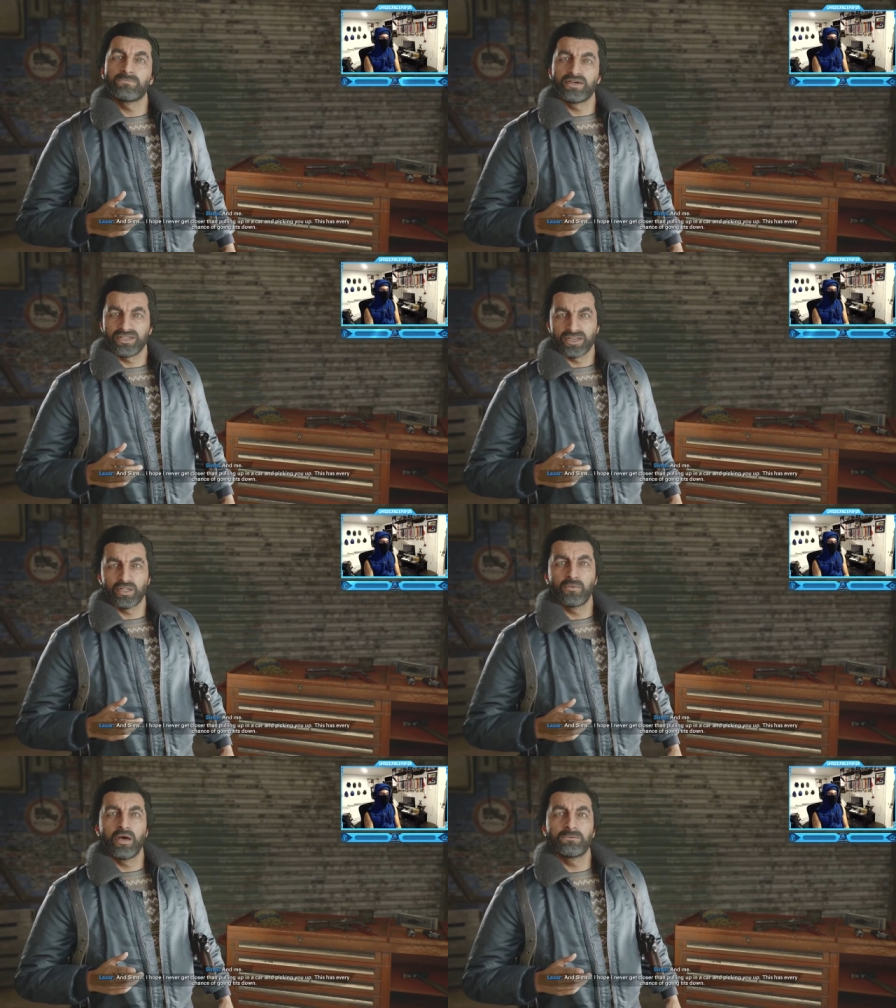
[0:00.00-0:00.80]
and picking
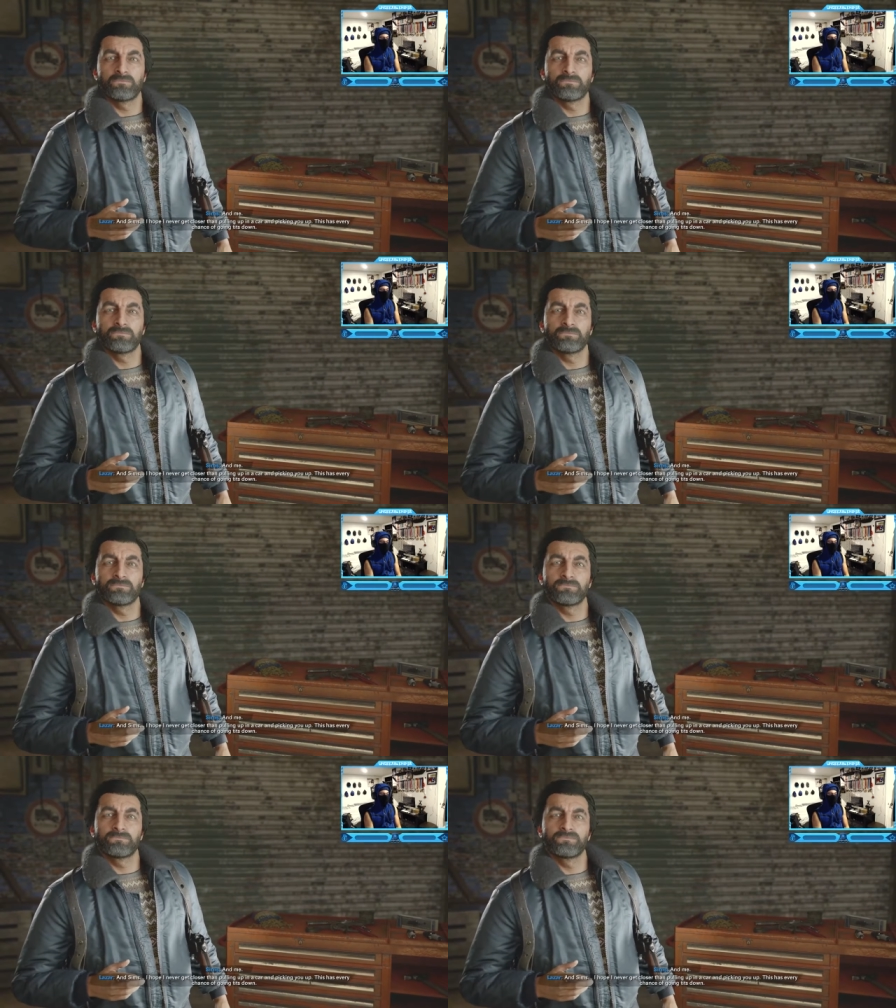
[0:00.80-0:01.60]
you up.
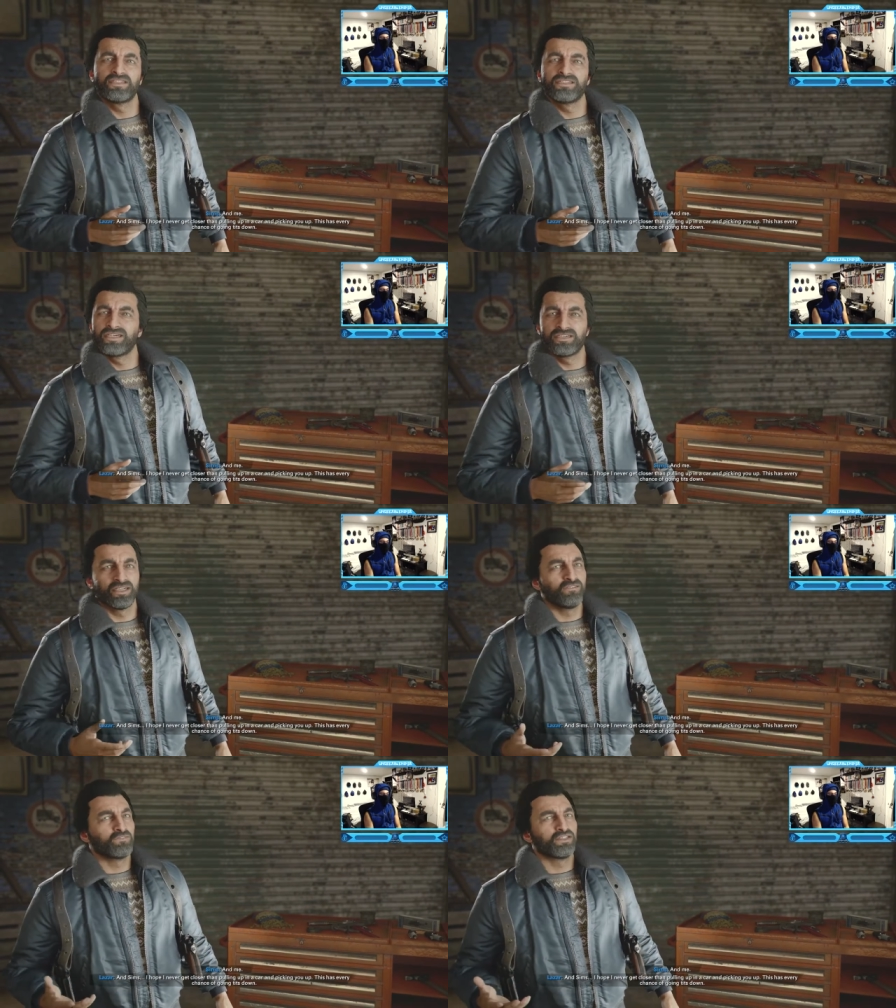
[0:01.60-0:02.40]
This has
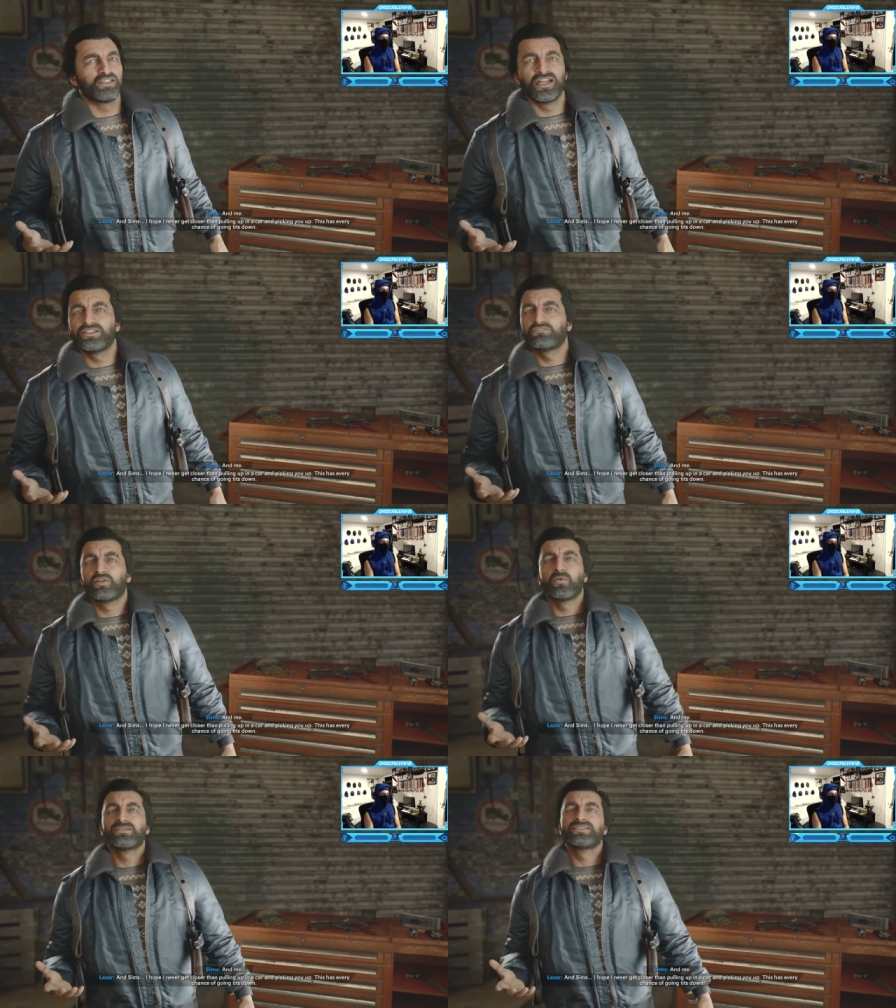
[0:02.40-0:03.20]
every chance of
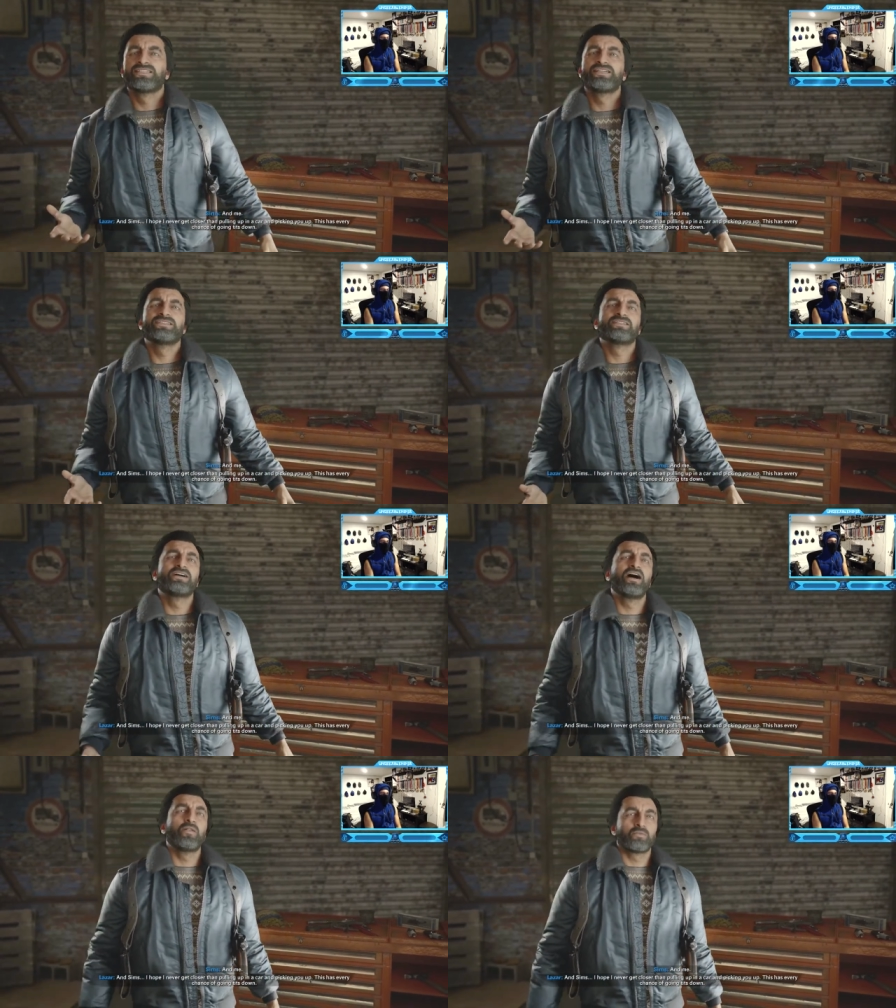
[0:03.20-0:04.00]
going tits
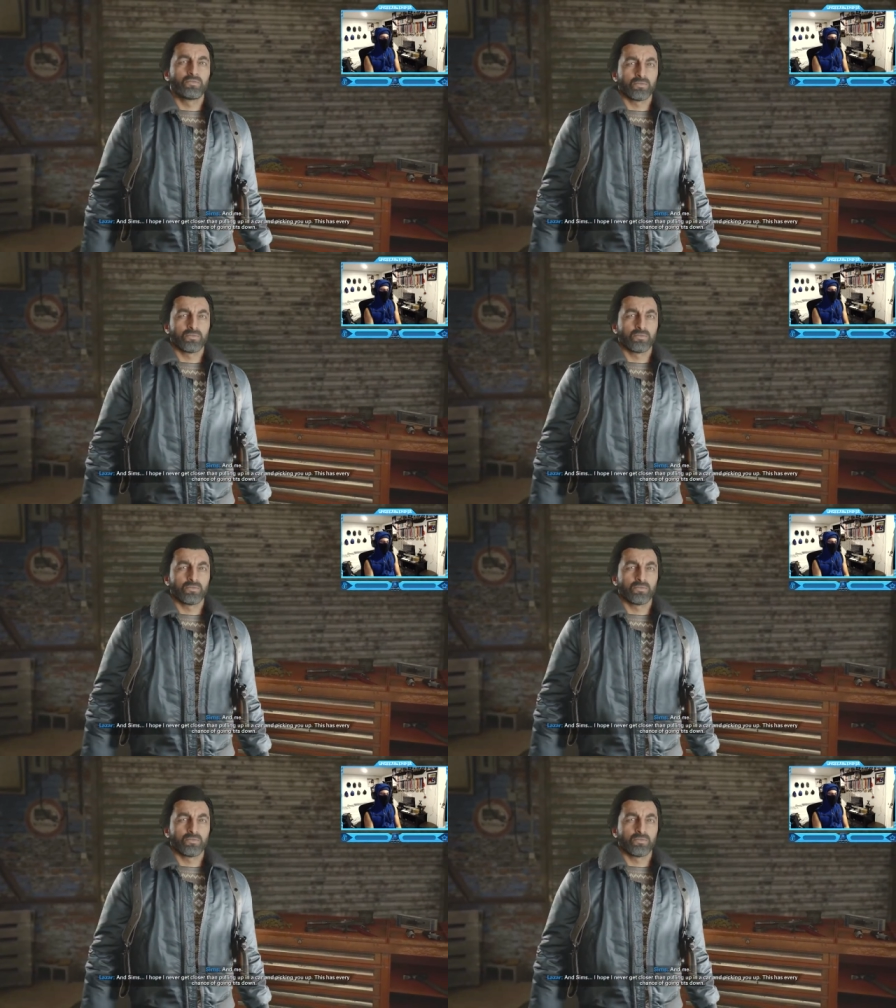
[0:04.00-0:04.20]
down.